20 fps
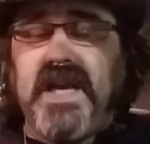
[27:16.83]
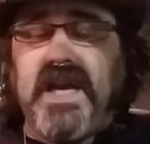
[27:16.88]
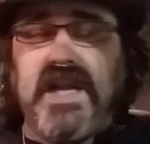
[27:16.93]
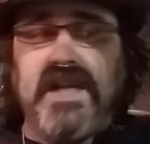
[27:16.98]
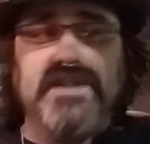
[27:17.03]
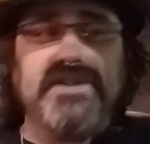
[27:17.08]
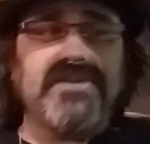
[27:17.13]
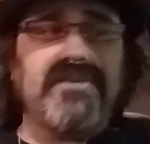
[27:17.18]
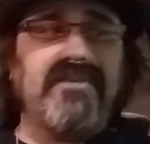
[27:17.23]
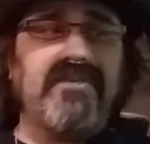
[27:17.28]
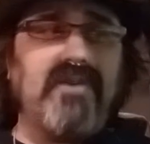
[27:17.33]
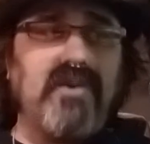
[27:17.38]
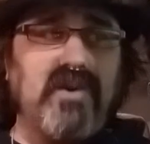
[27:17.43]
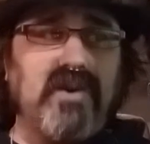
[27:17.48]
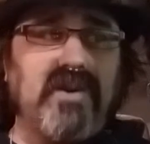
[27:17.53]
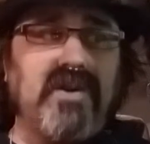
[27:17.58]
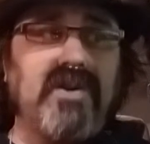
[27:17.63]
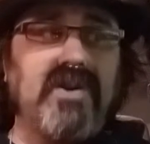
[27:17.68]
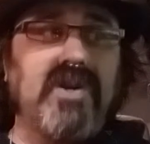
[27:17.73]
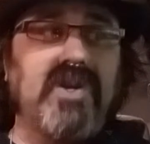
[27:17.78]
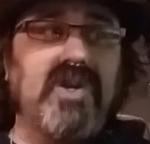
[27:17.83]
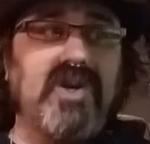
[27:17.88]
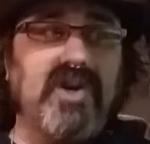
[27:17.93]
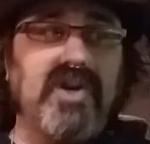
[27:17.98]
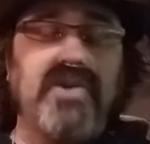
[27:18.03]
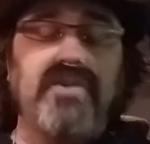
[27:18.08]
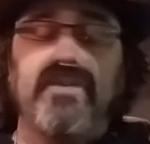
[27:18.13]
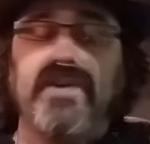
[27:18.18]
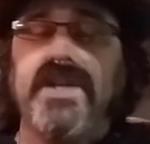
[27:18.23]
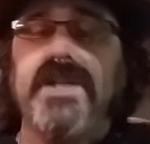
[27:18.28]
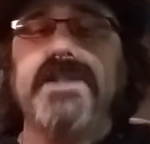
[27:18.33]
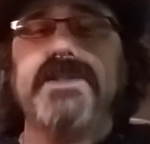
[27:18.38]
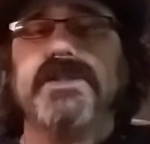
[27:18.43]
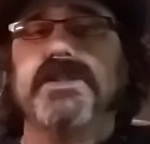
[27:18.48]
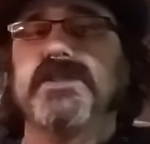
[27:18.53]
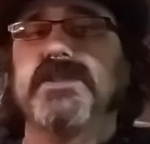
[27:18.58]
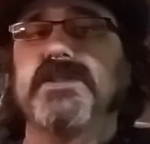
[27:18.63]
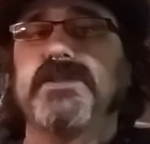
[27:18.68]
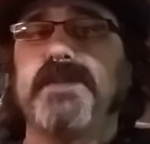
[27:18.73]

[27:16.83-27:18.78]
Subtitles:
And it's for good reasons.